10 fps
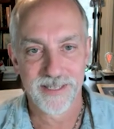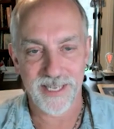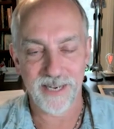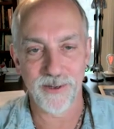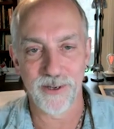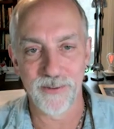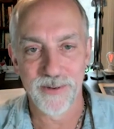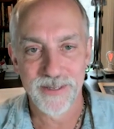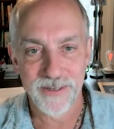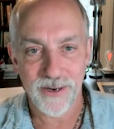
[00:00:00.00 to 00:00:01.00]
they have a
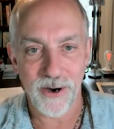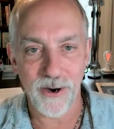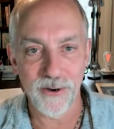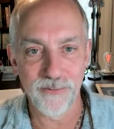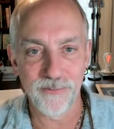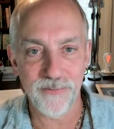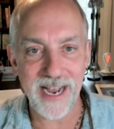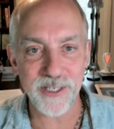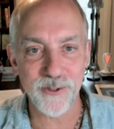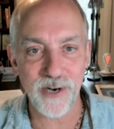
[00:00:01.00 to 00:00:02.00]
hard,
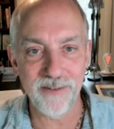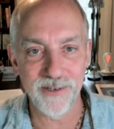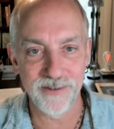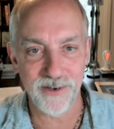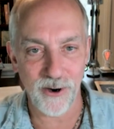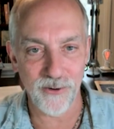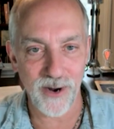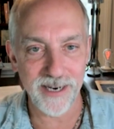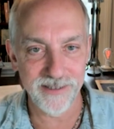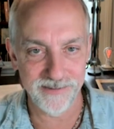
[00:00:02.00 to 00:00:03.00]
fast driving, hard
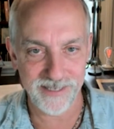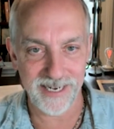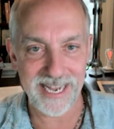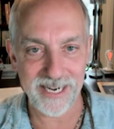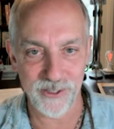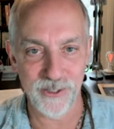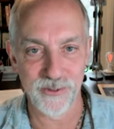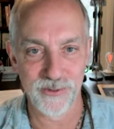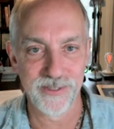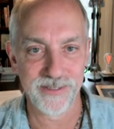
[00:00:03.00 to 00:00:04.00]
riding kind of
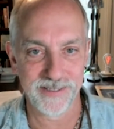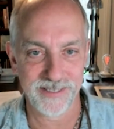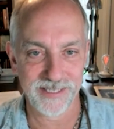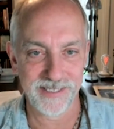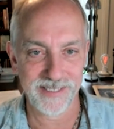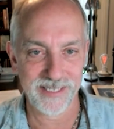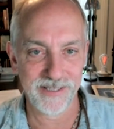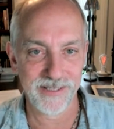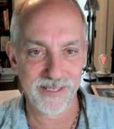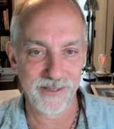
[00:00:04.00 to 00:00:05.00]
attitude uh,
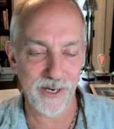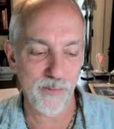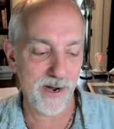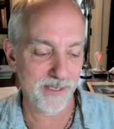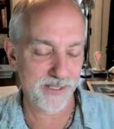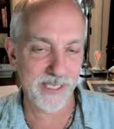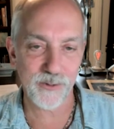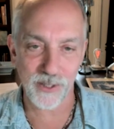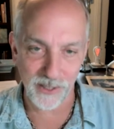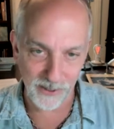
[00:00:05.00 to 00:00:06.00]
in in their minds, and
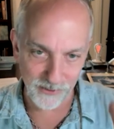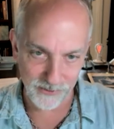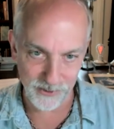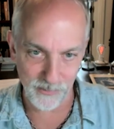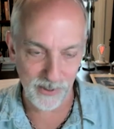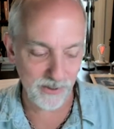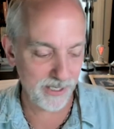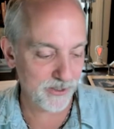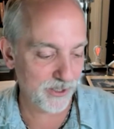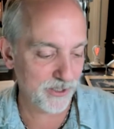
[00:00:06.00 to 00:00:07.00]
that's what a lot of those Apollo
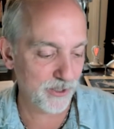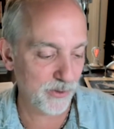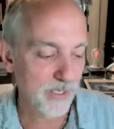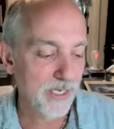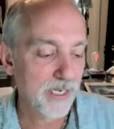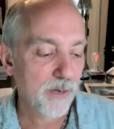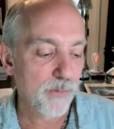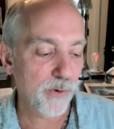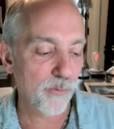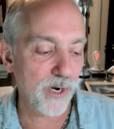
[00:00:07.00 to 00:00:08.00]
guys are too.
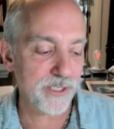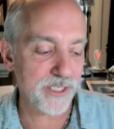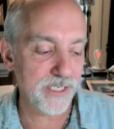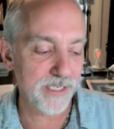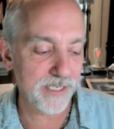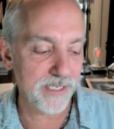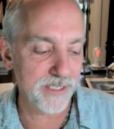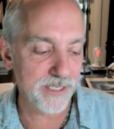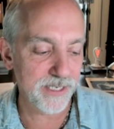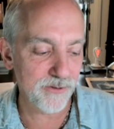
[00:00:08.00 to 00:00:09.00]
But Rusty
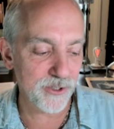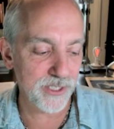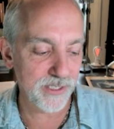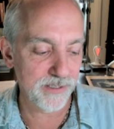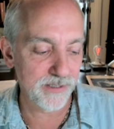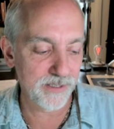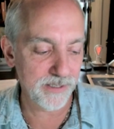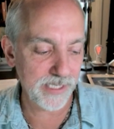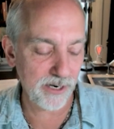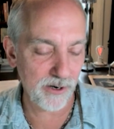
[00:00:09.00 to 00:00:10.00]
is an interesting
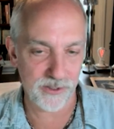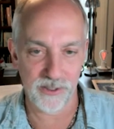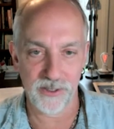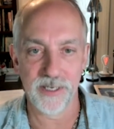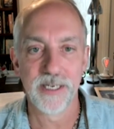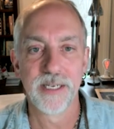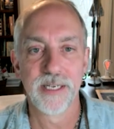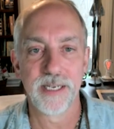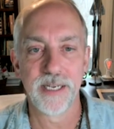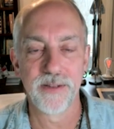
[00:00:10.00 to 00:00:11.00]
character
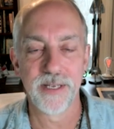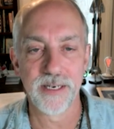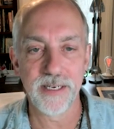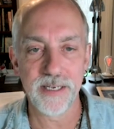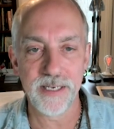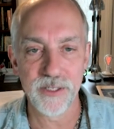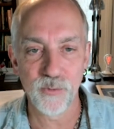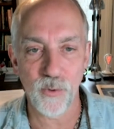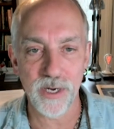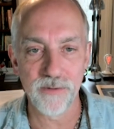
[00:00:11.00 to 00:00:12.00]
in that
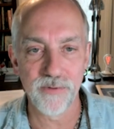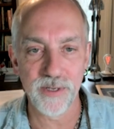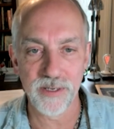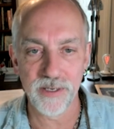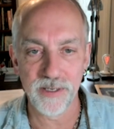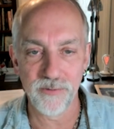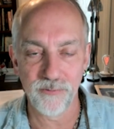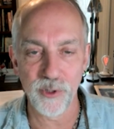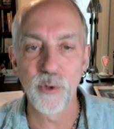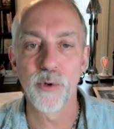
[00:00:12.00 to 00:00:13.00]
he's one of the
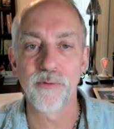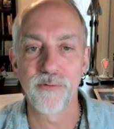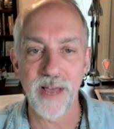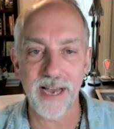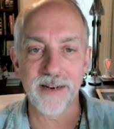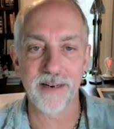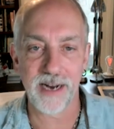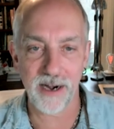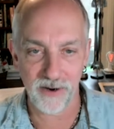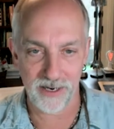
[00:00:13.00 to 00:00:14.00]
few of that
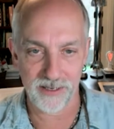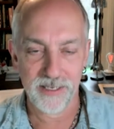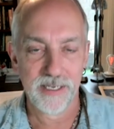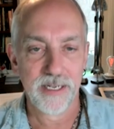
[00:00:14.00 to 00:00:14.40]
era